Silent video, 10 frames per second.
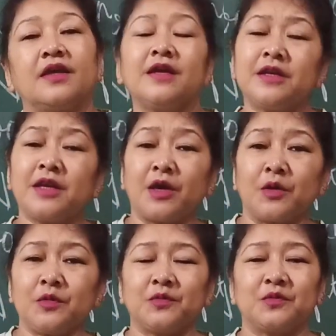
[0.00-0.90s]

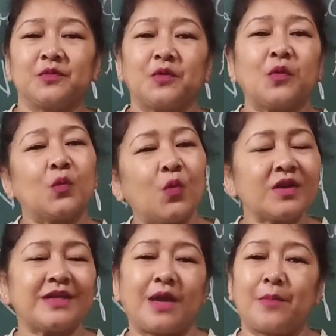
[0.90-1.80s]
Now,
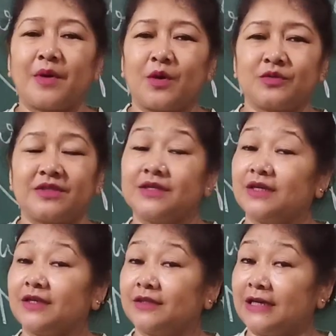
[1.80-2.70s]
what about
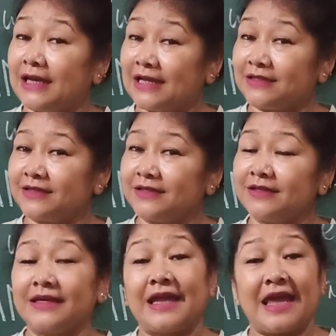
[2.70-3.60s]
the letter
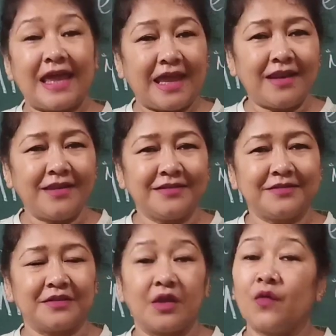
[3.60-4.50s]
N?
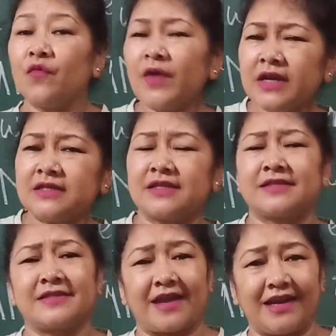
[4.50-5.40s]
When is it
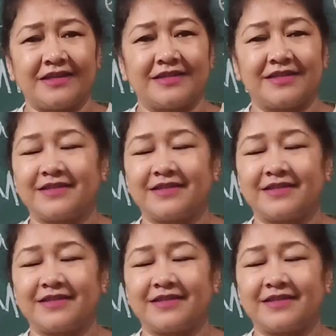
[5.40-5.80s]
silent?